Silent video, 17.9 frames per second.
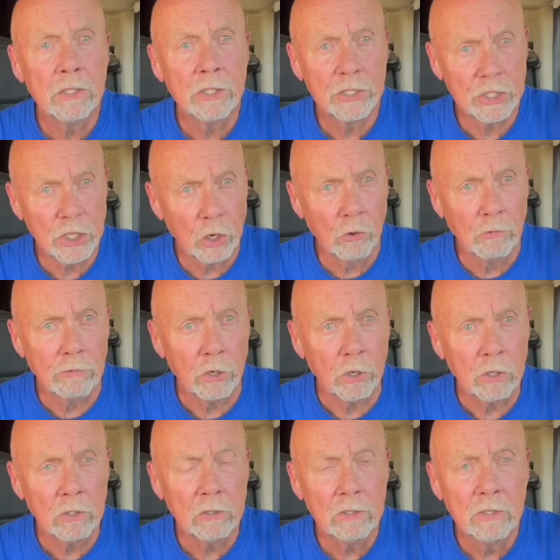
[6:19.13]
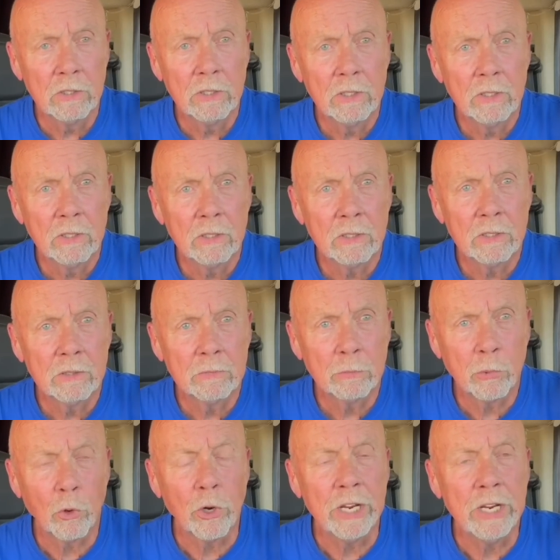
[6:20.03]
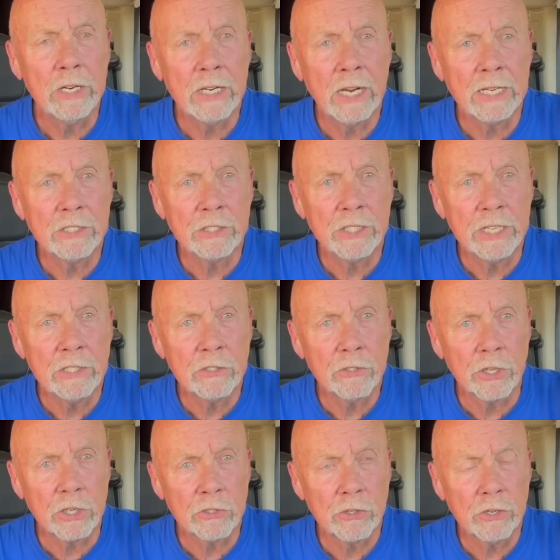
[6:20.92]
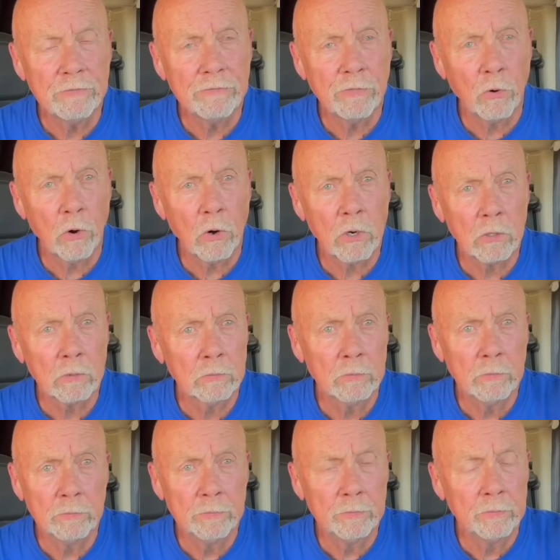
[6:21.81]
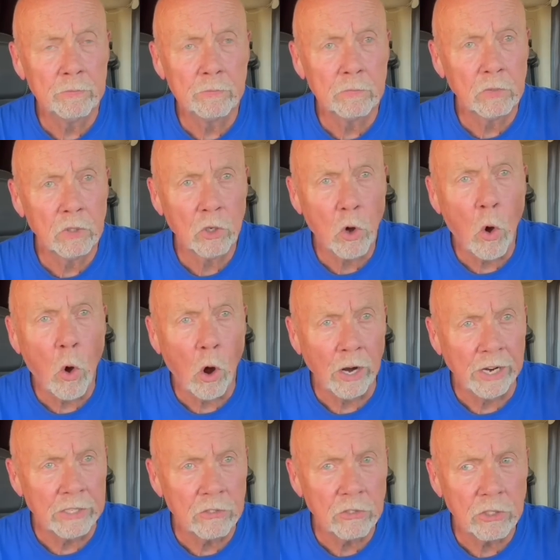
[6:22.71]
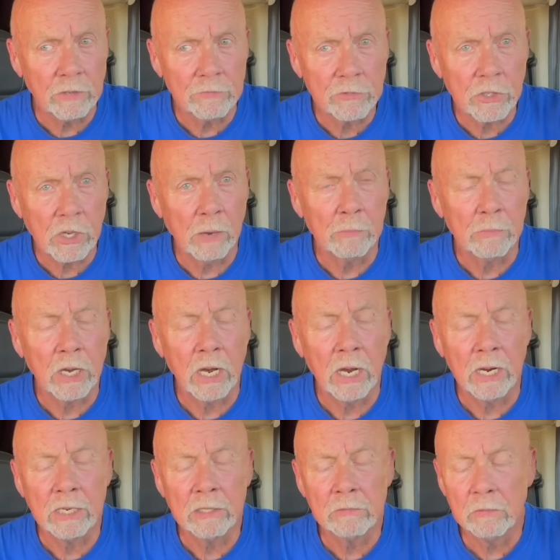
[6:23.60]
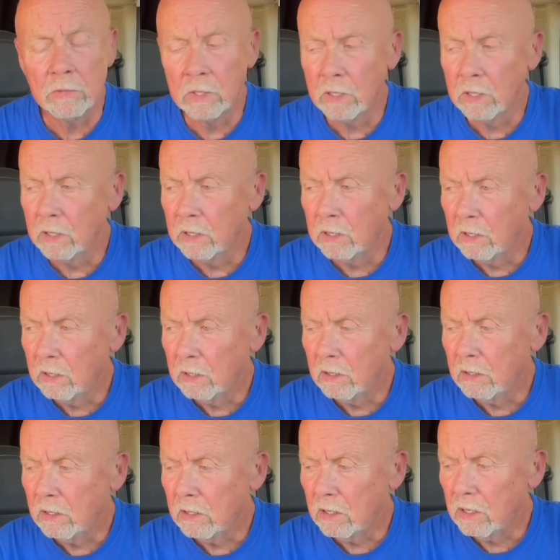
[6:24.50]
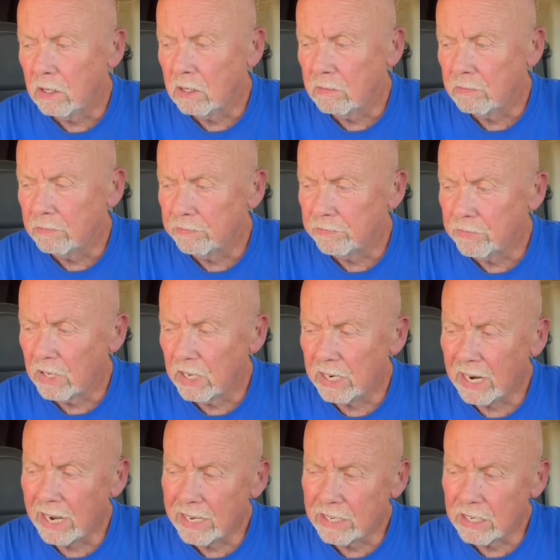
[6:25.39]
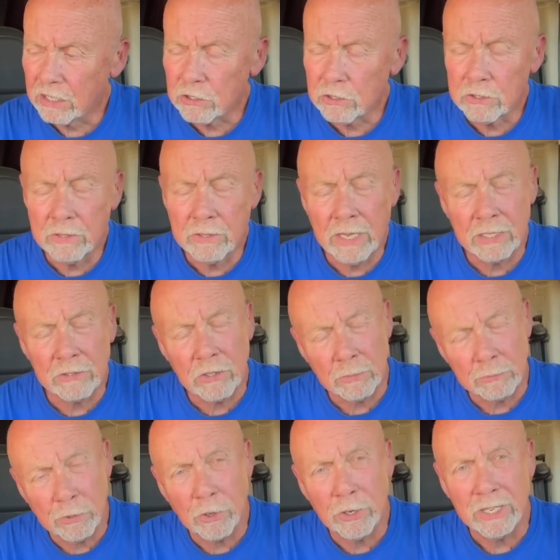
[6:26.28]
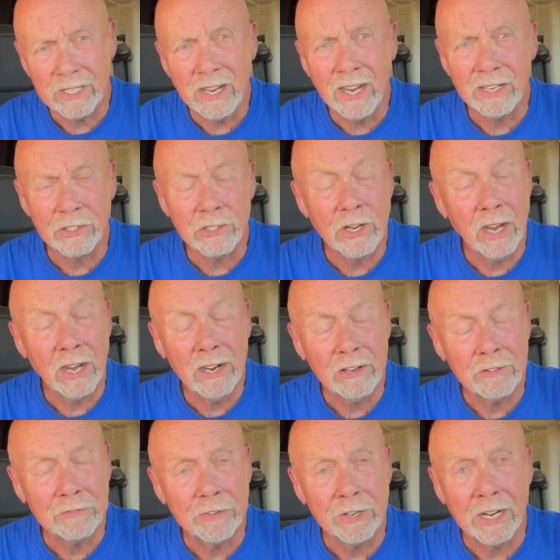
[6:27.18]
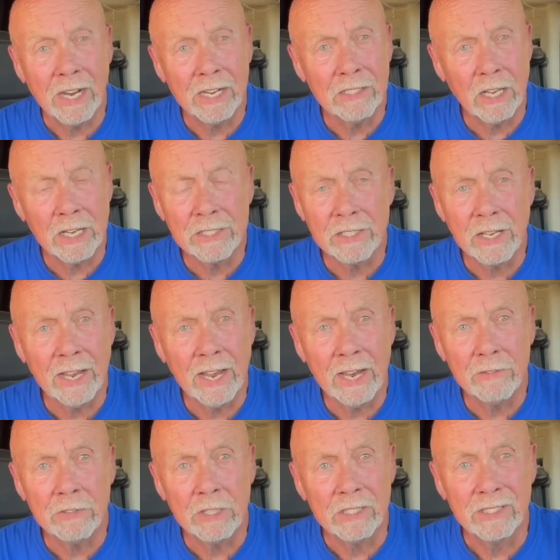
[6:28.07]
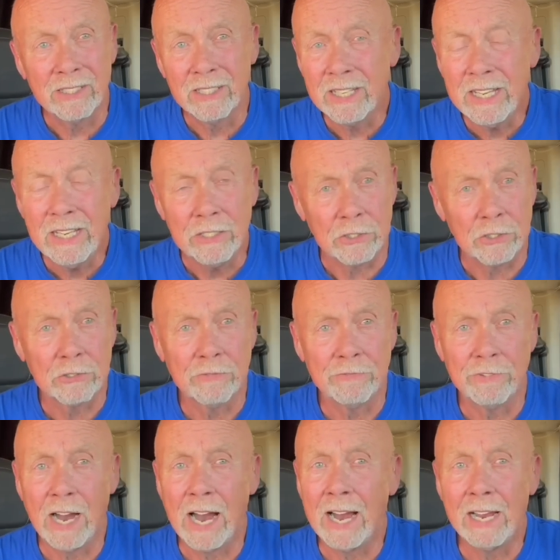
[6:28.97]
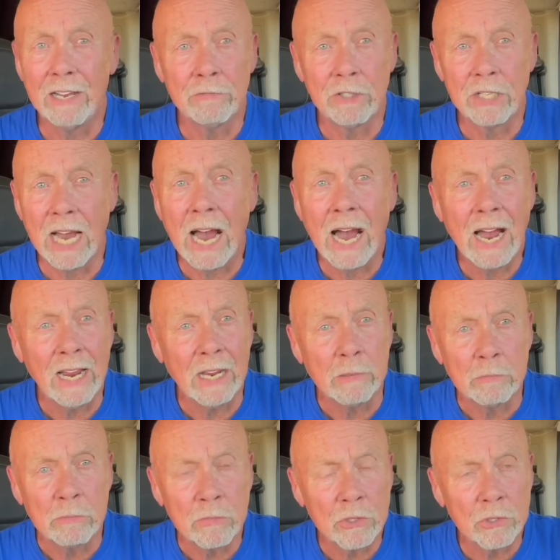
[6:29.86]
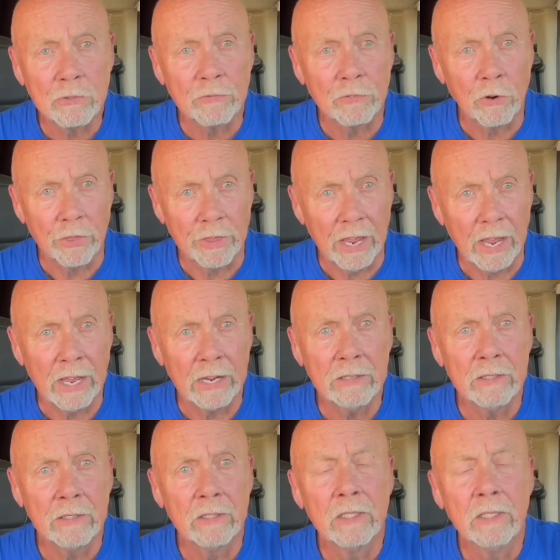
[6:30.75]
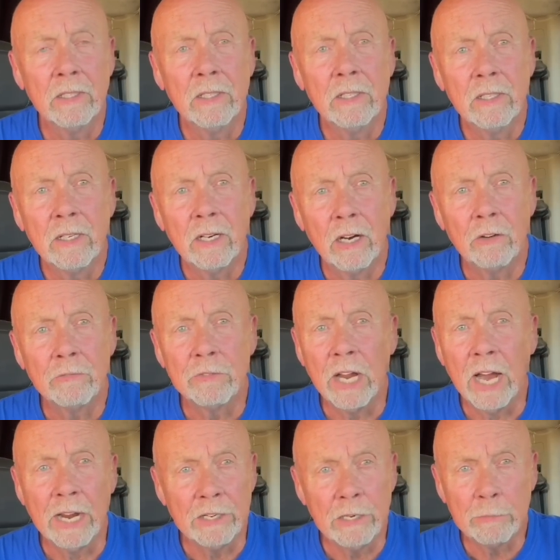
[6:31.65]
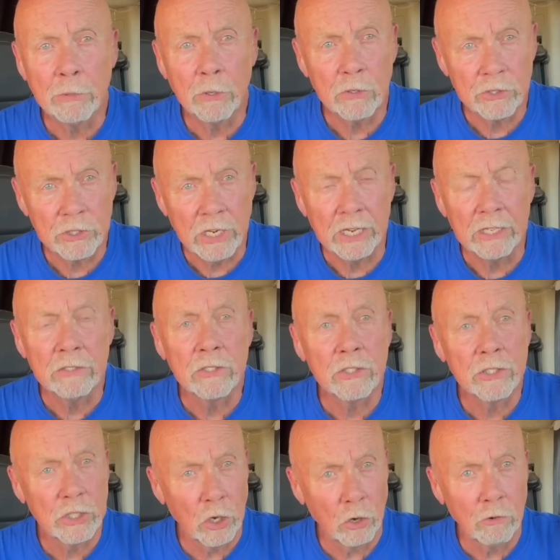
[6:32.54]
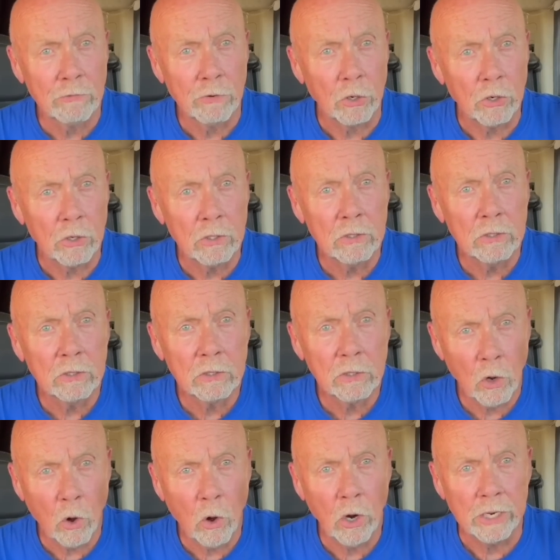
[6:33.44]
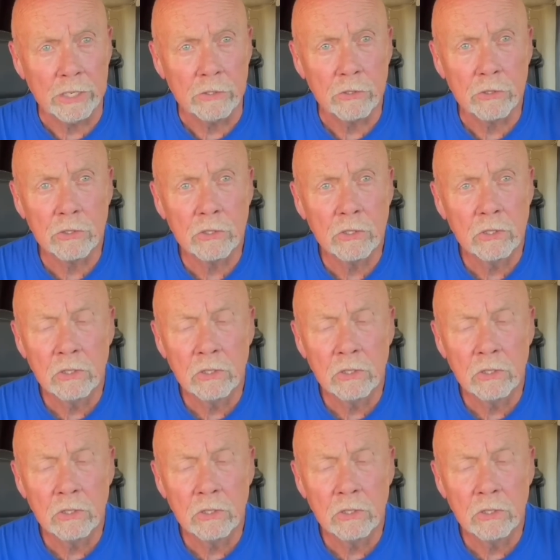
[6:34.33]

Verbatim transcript: silver, pre-1964 coins of some kind. And I guess that's a pretty nice knife, and I'd like to have at least 5 dimes for that, of 90% silver coins.